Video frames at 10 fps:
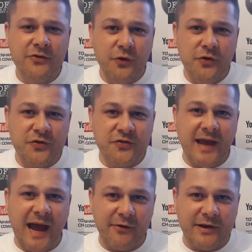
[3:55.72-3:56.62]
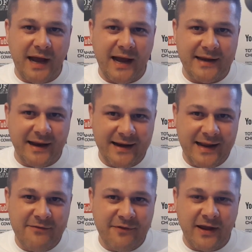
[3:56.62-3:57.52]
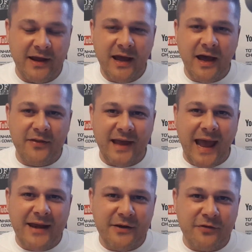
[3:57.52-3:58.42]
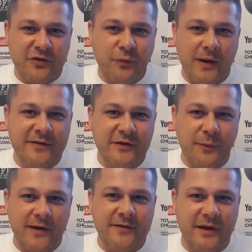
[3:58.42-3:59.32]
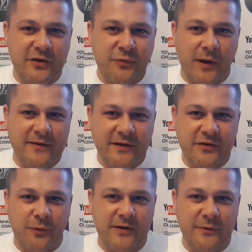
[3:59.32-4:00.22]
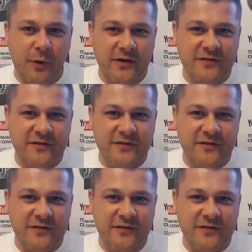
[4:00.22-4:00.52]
Do you see Harry Kane leaving at the end of the 2020-2021